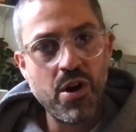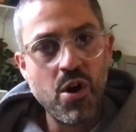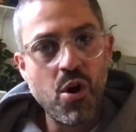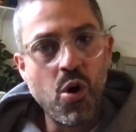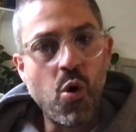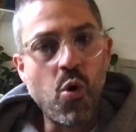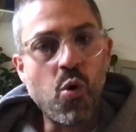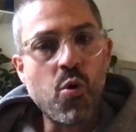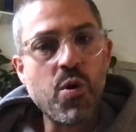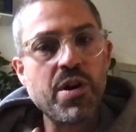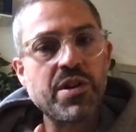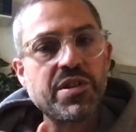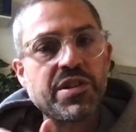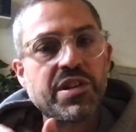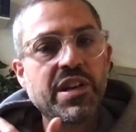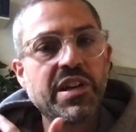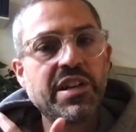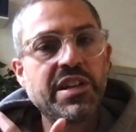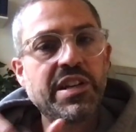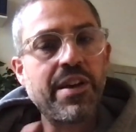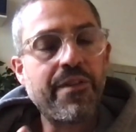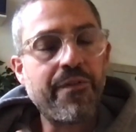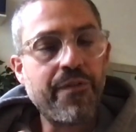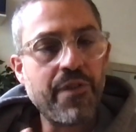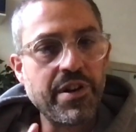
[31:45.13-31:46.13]
or is it a
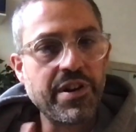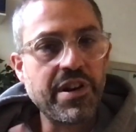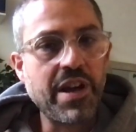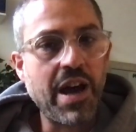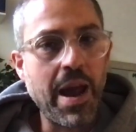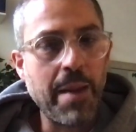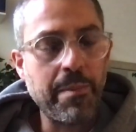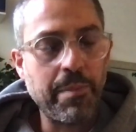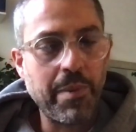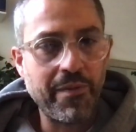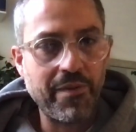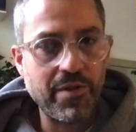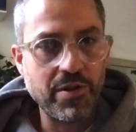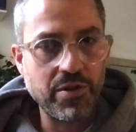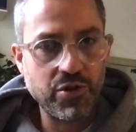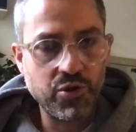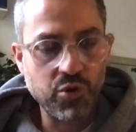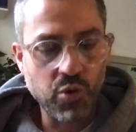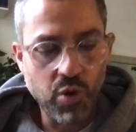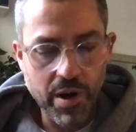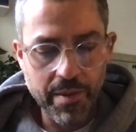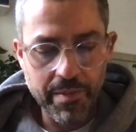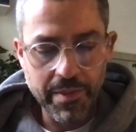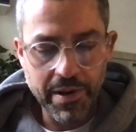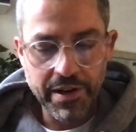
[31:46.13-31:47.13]
different type of
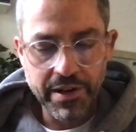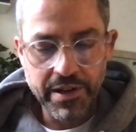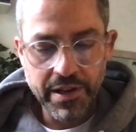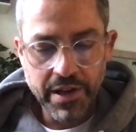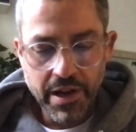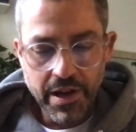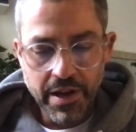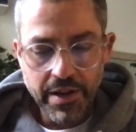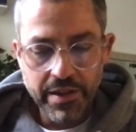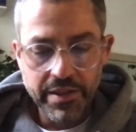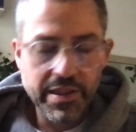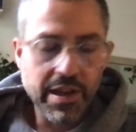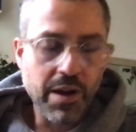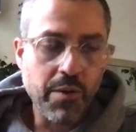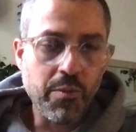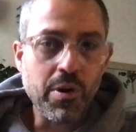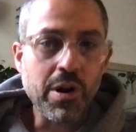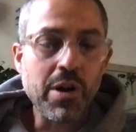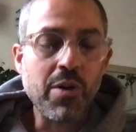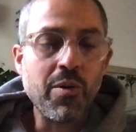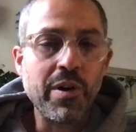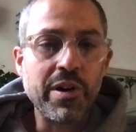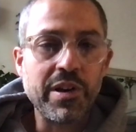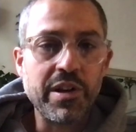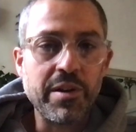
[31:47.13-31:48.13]
enjoyment that we're
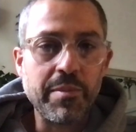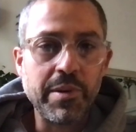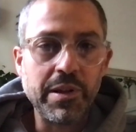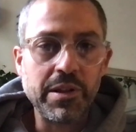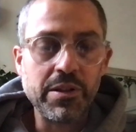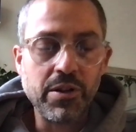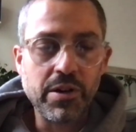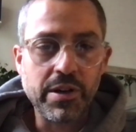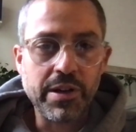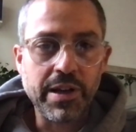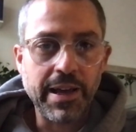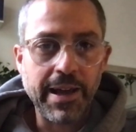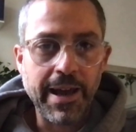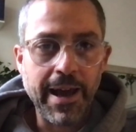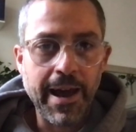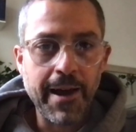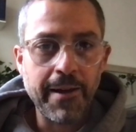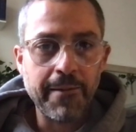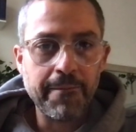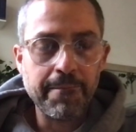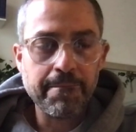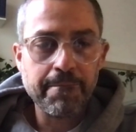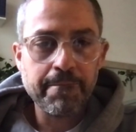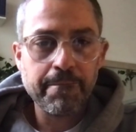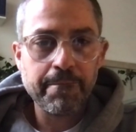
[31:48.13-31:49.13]
going to be looking at?
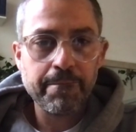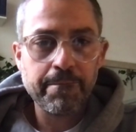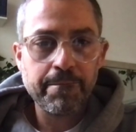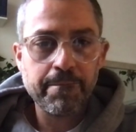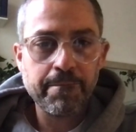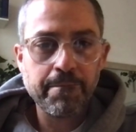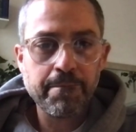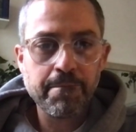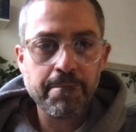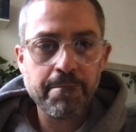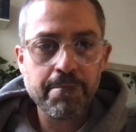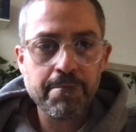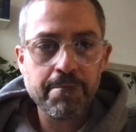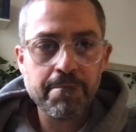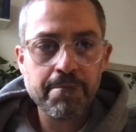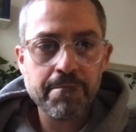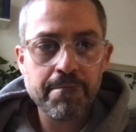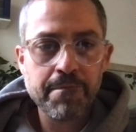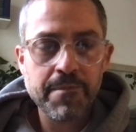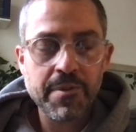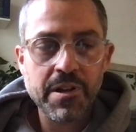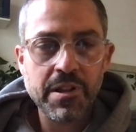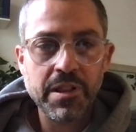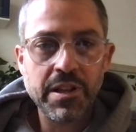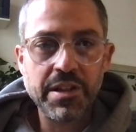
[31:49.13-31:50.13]

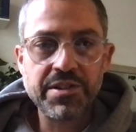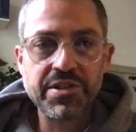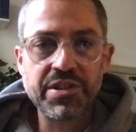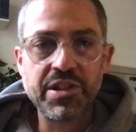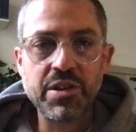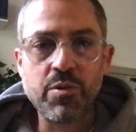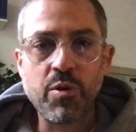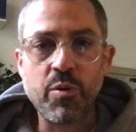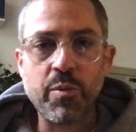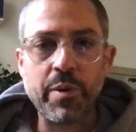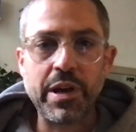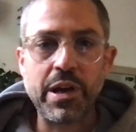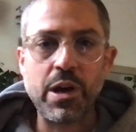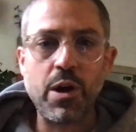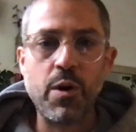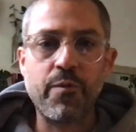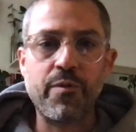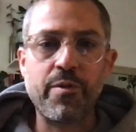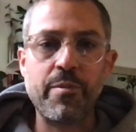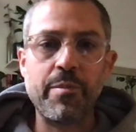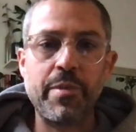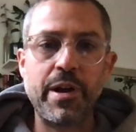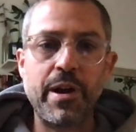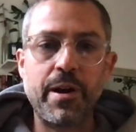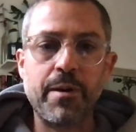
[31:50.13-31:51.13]
Let's see where we go
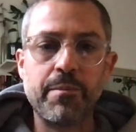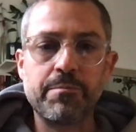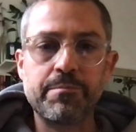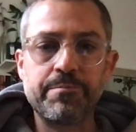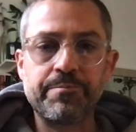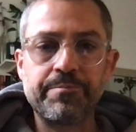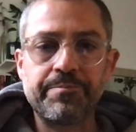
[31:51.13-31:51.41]
from there.